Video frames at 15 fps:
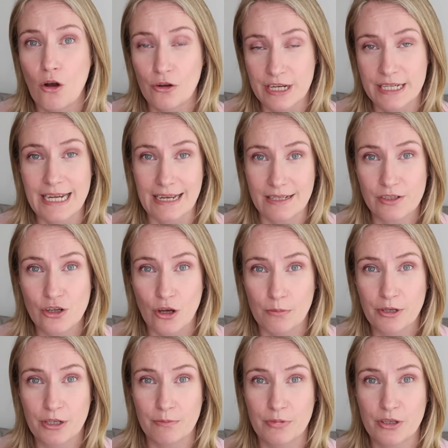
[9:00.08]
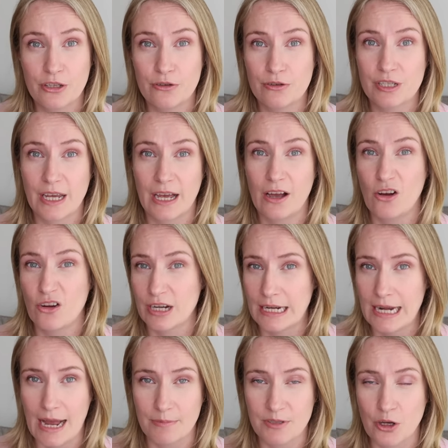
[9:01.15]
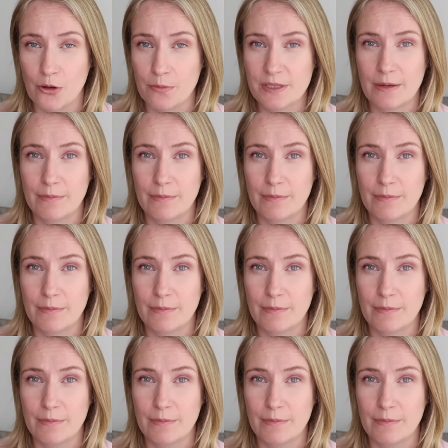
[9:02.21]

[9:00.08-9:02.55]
on a desktop computer, on a laptop,